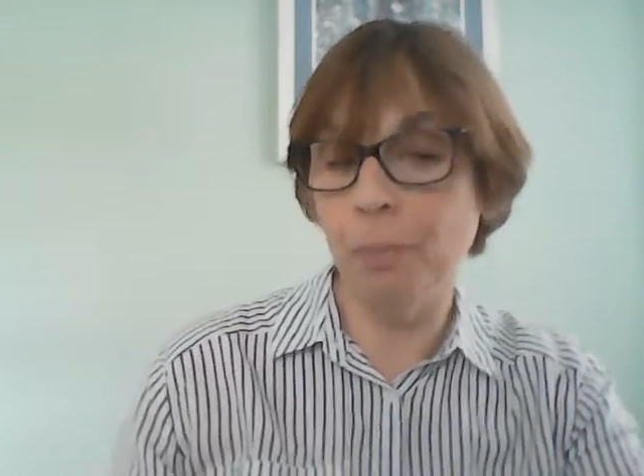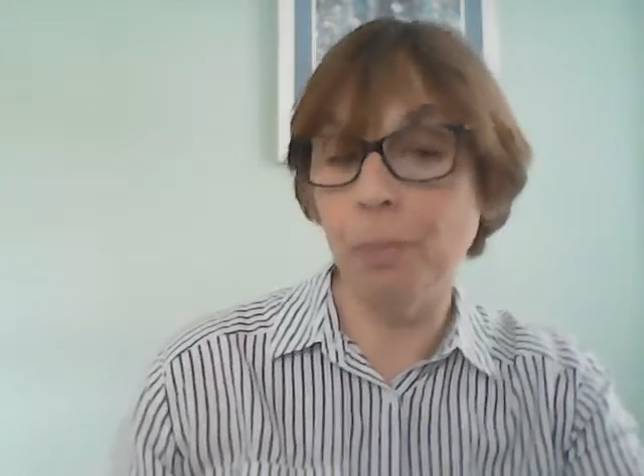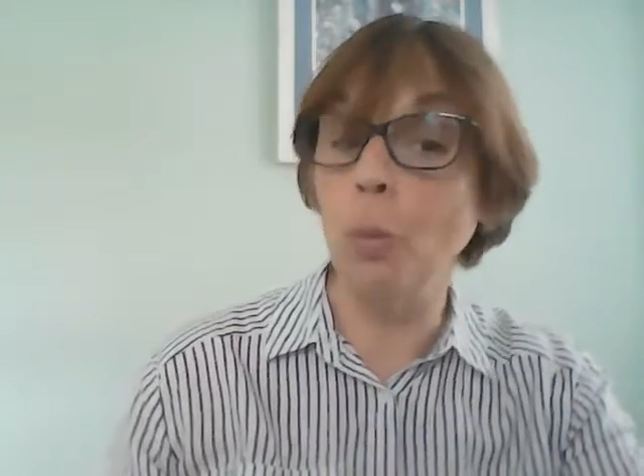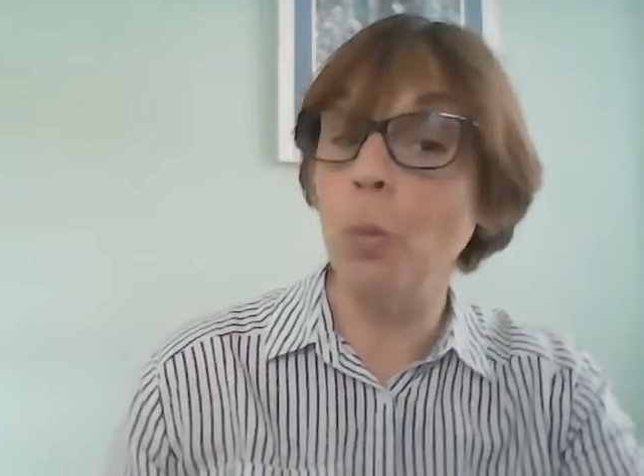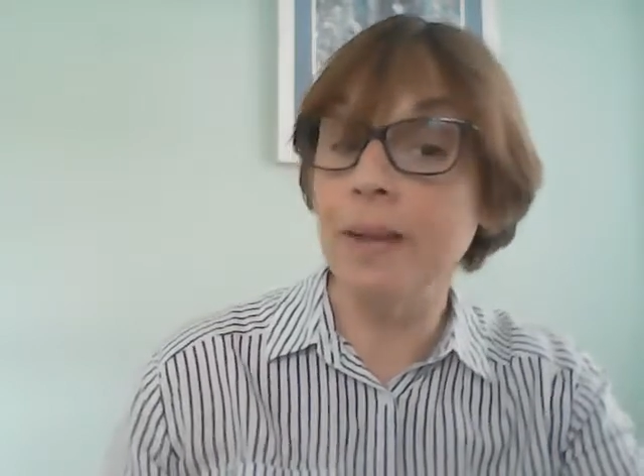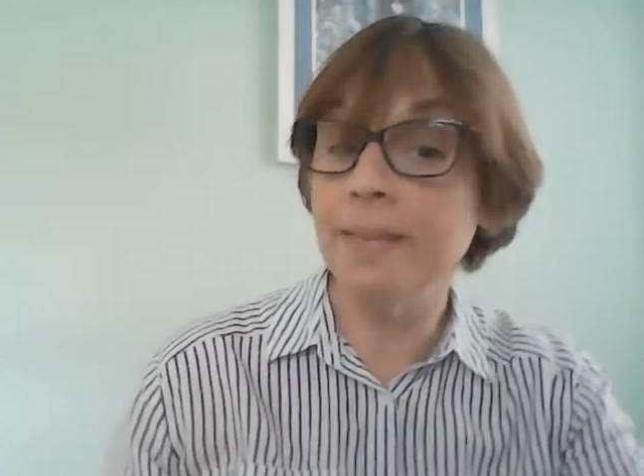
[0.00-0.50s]

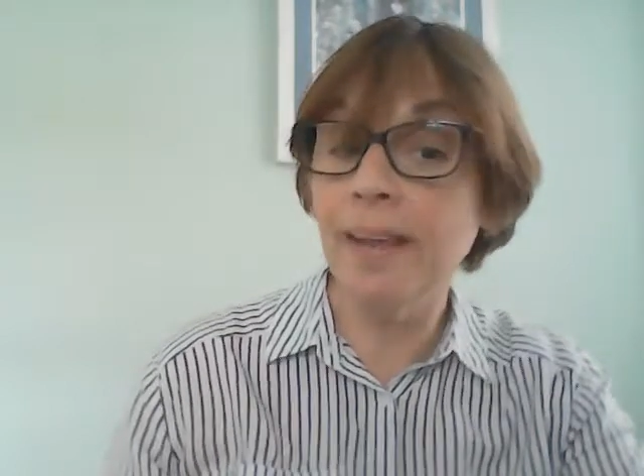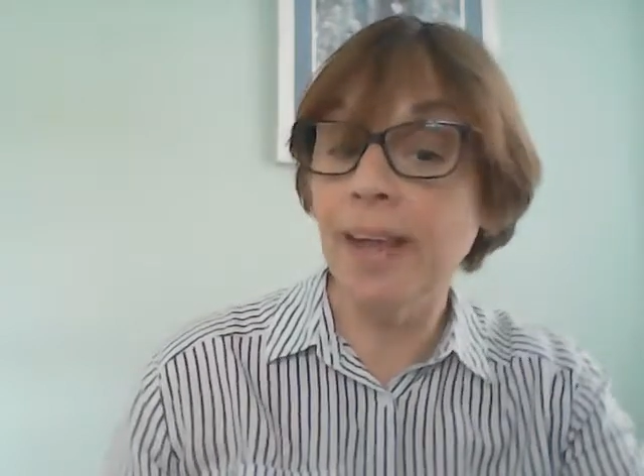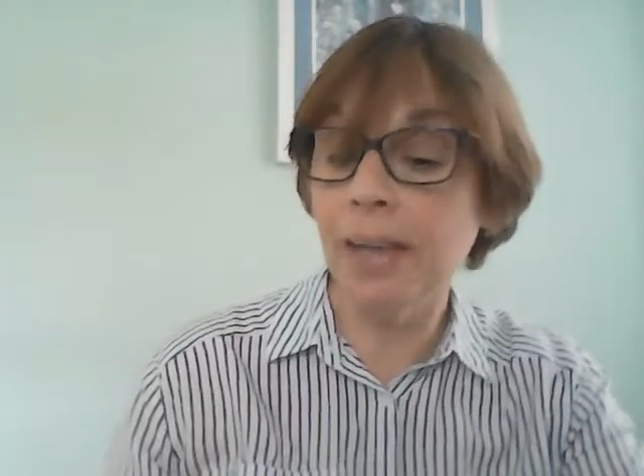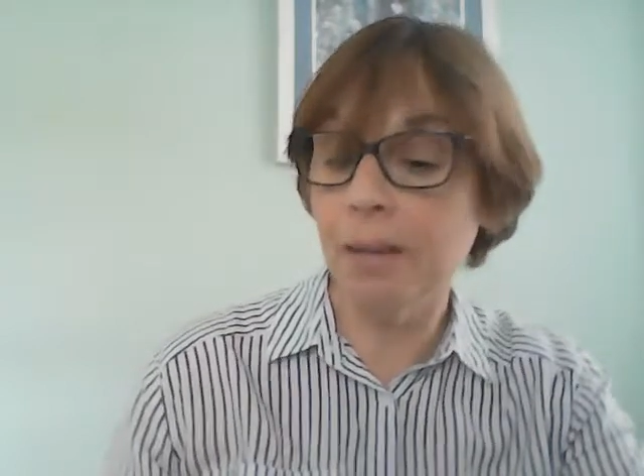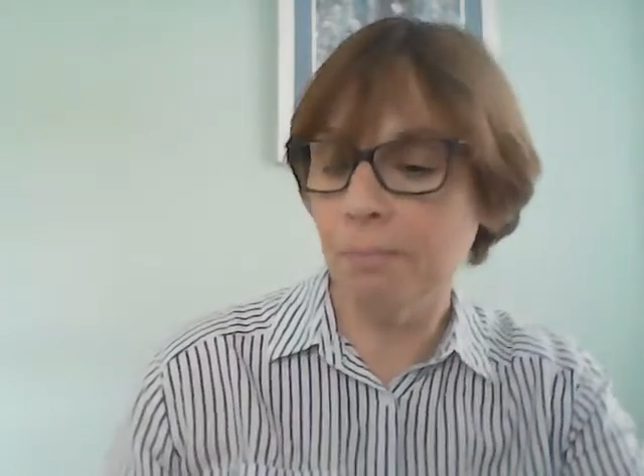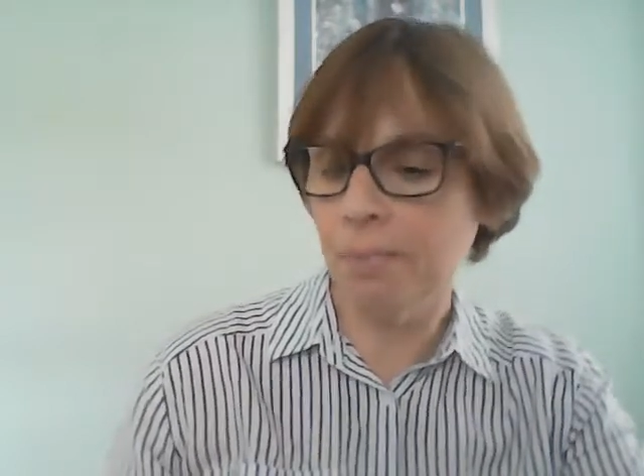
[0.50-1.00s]
But one
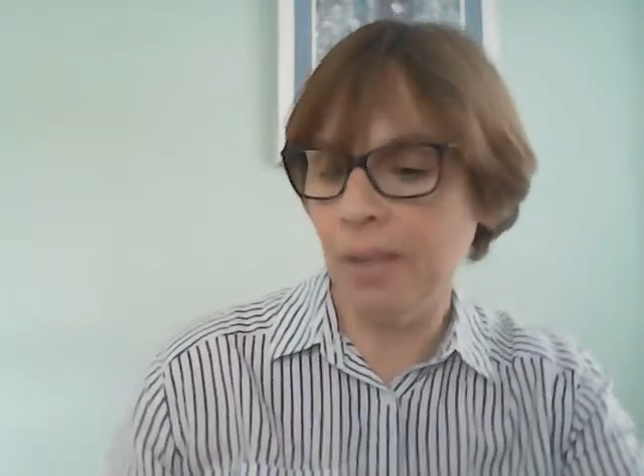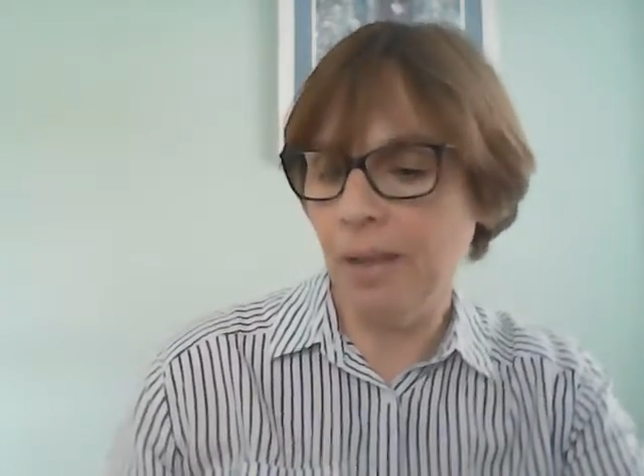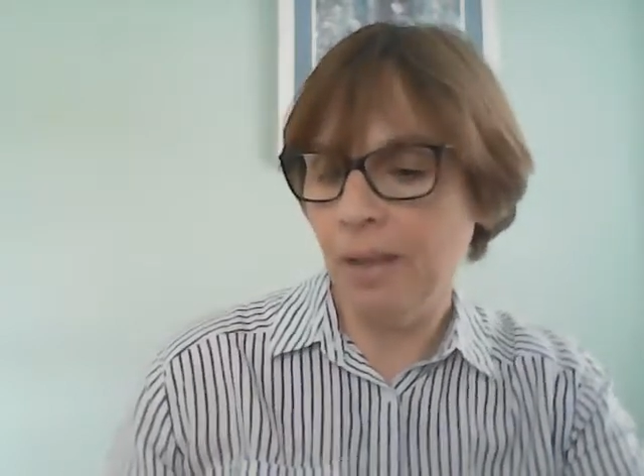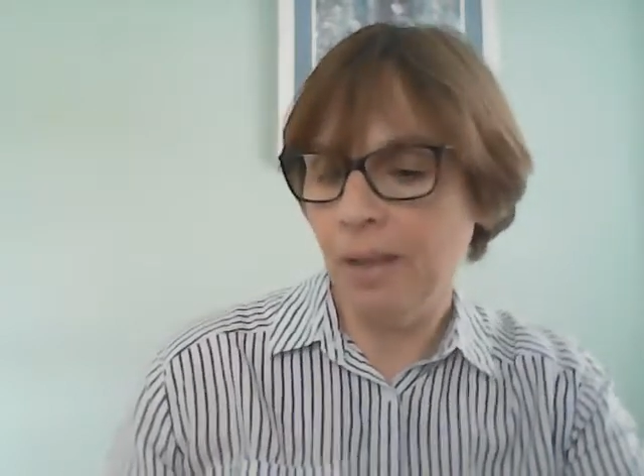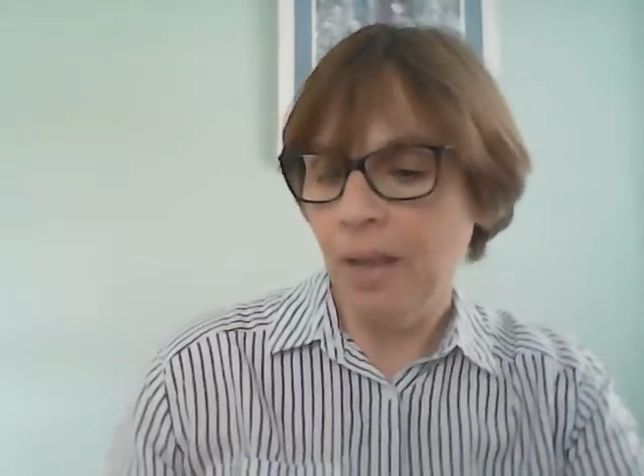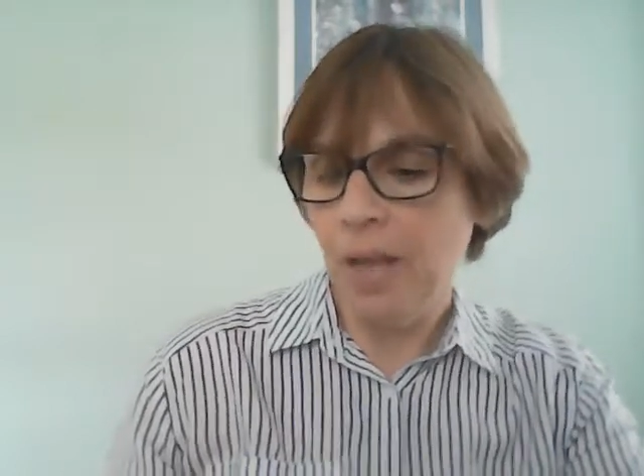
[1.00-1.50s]
day,
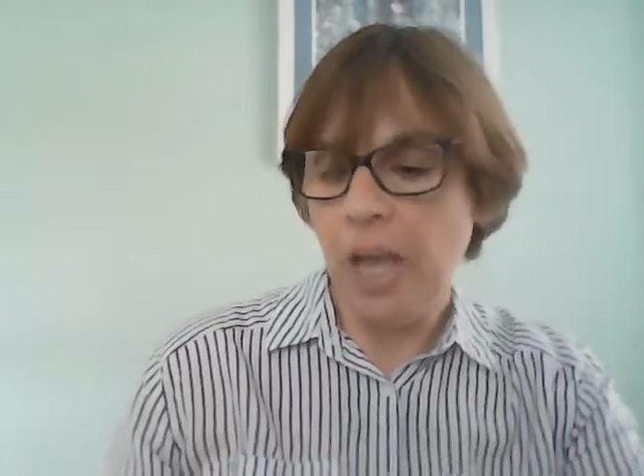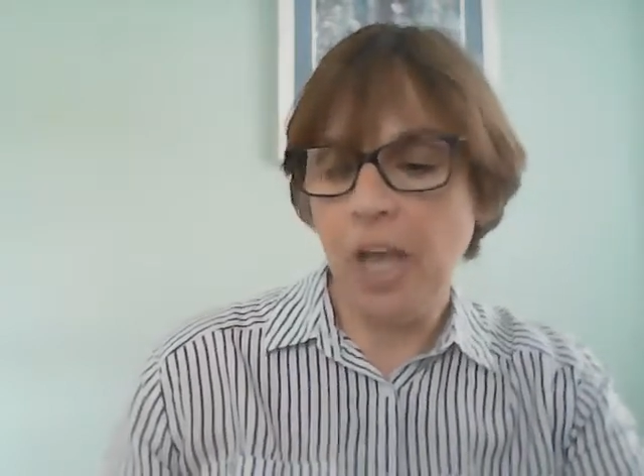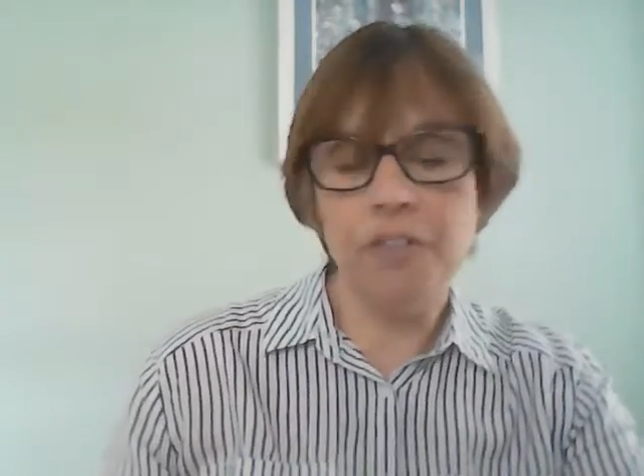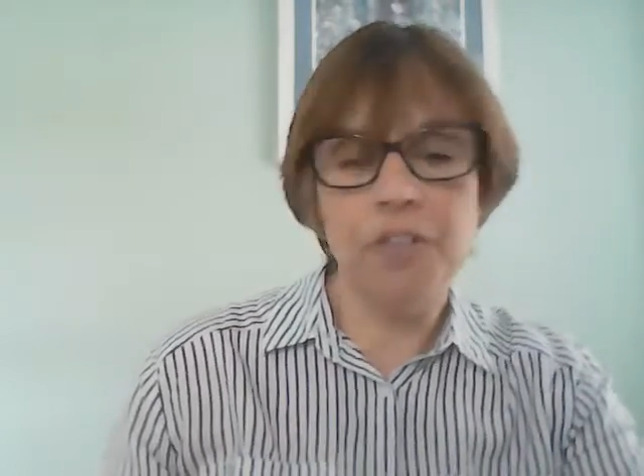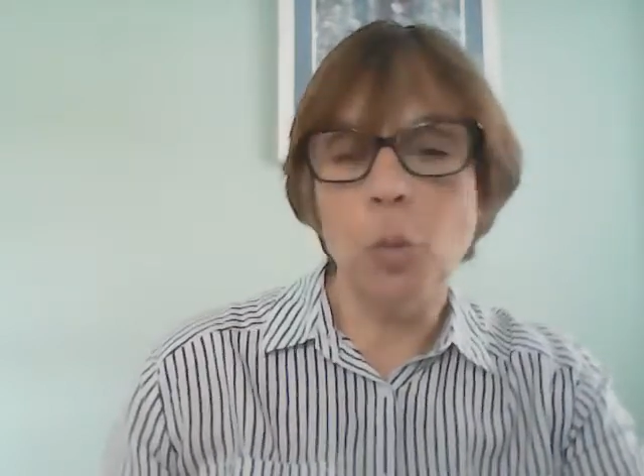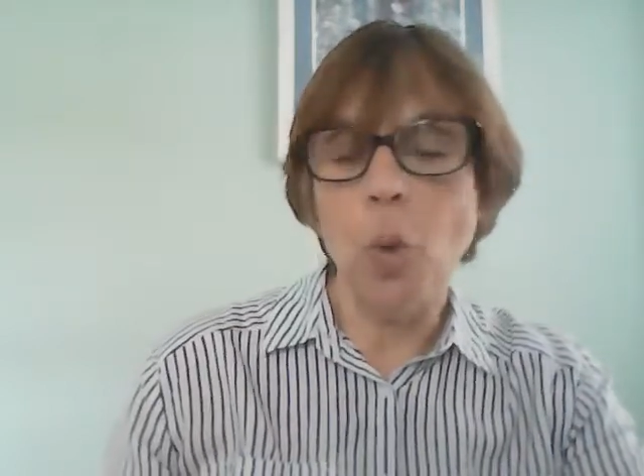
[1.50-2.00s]
after